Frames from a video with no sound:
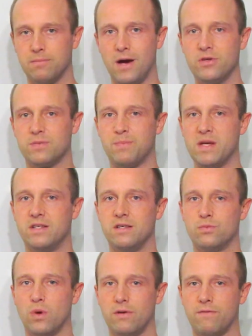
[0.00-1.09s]
most
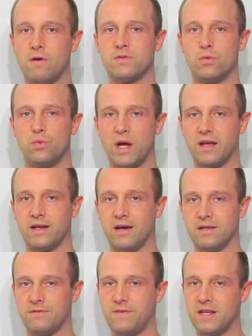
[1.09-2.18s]
species, we're evolved to
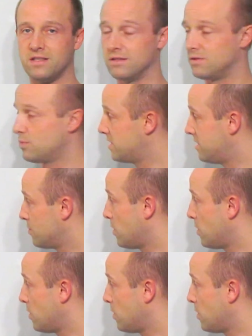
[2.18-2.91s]
recognise faces, which is